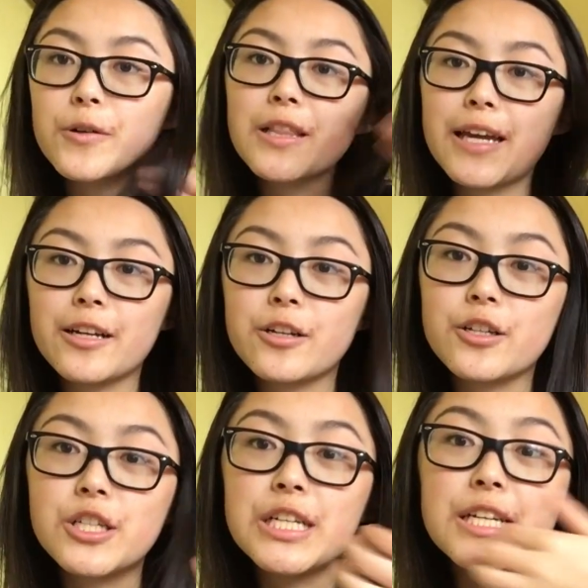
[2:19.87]
or later,
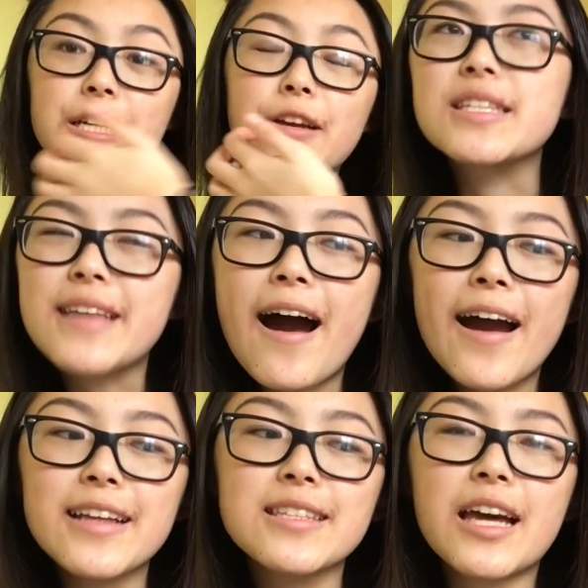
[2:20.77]
she
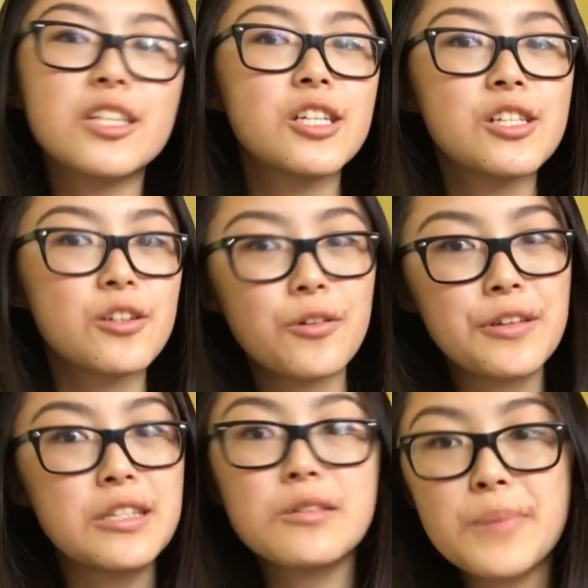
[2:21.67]
decides that she should
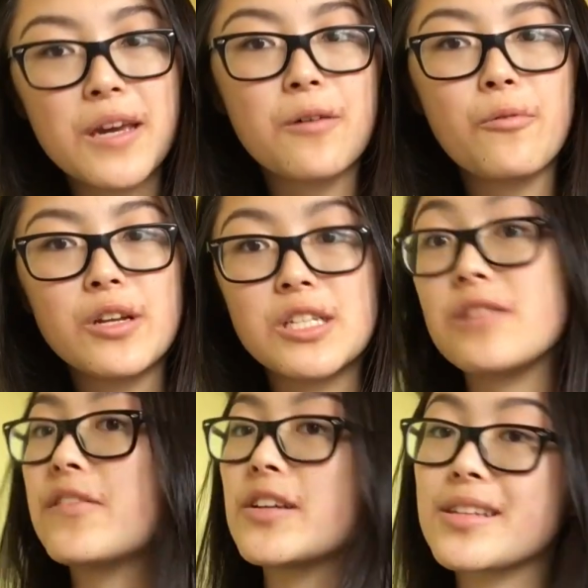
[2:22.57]
only speak when she
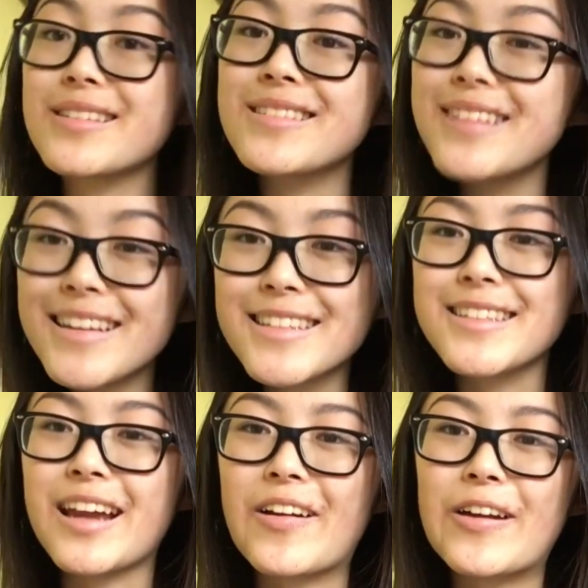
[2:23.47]
feels it's
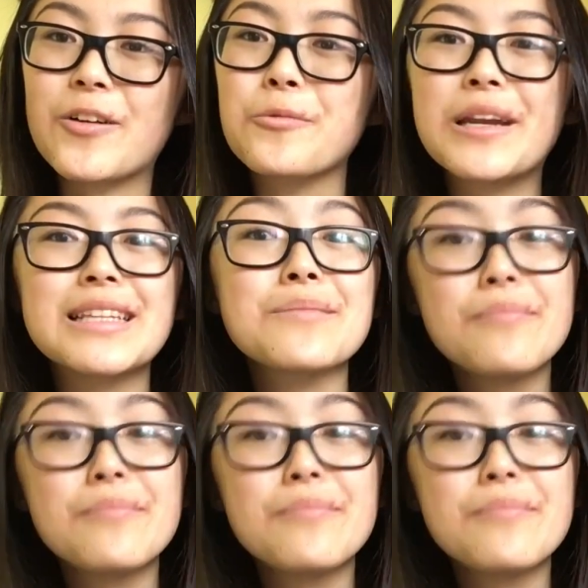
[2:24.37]
necessary or when it's